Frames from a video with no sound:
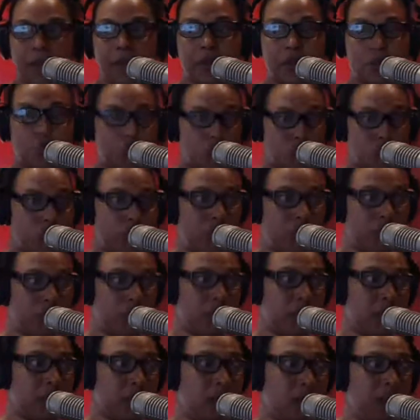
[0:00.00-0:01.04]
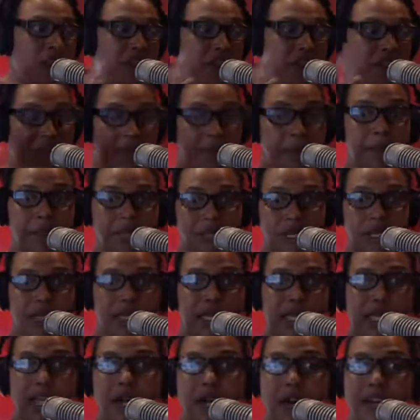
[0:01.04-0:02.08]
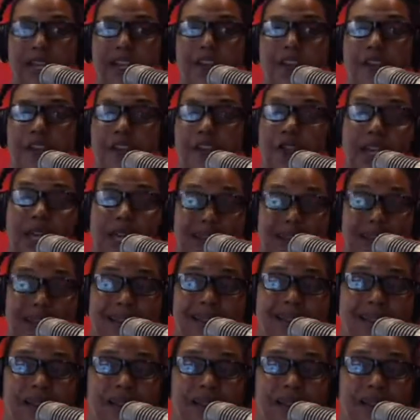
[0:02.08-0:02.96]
But that particular area is kind of